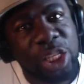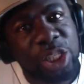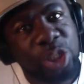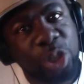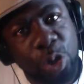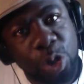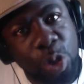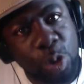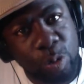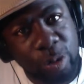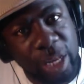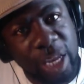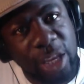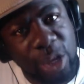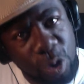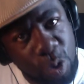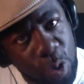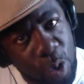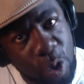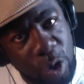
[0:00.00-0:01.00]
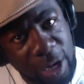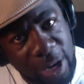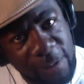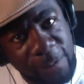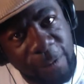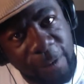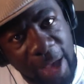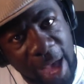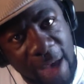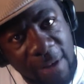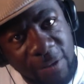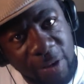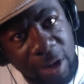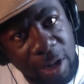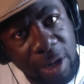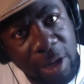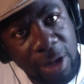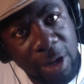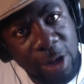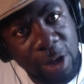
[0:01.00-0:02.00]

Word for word: do you think you're going to live forever?